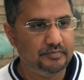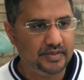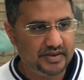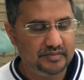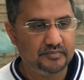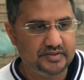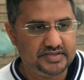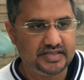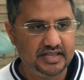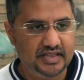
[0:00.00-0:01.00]
it was
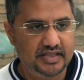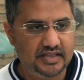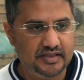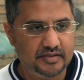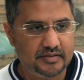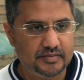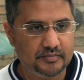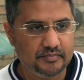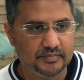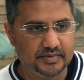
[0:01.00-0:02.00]
the
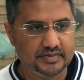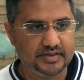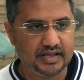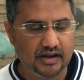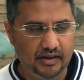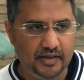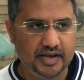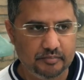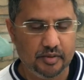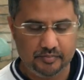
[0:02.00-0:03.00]

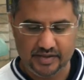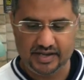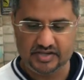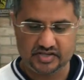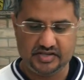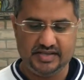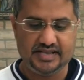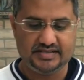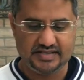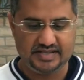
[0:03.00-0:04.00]
declining population
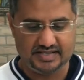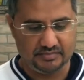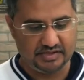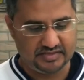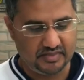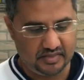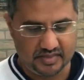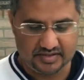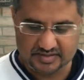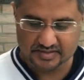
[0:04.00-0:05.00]
densities, amongst other
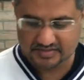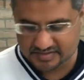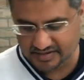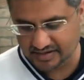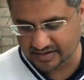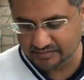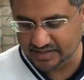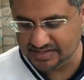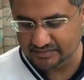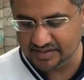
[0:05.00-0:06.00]
things, that
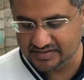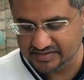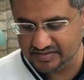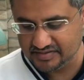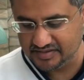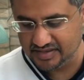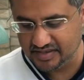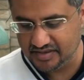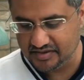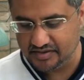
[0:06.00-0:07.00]
basically meant that
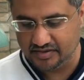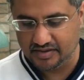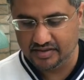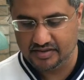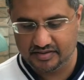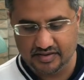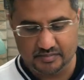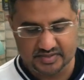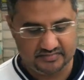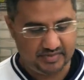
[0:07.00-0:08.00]
the numbers
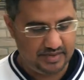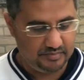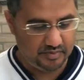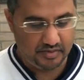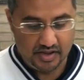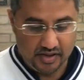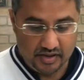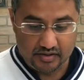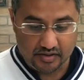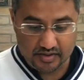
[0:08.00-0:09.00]
of people
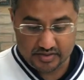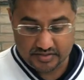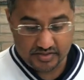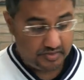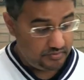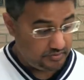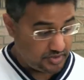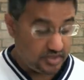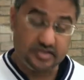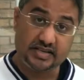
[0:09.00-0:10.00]
going to
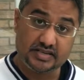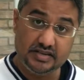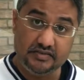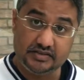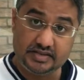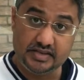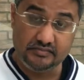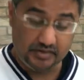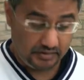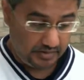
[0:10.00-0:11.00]
churches actually fell
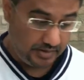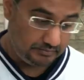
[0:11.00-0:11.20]
significantly.